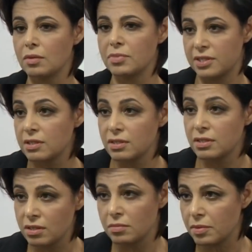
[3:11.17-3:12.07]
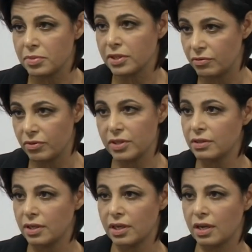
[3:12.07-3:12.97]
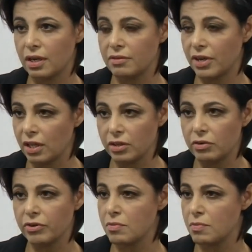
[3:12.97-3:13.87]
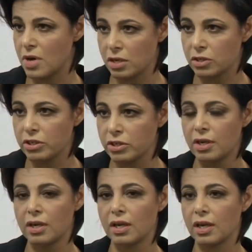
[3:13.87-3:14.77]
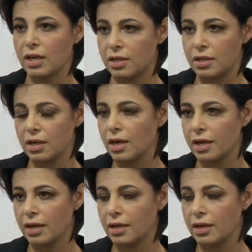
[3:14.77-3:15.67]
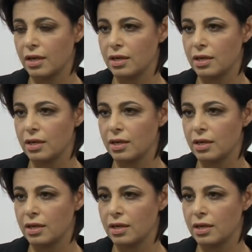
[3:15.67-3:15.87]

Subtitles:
because it's a system I believe in and I value very much, and I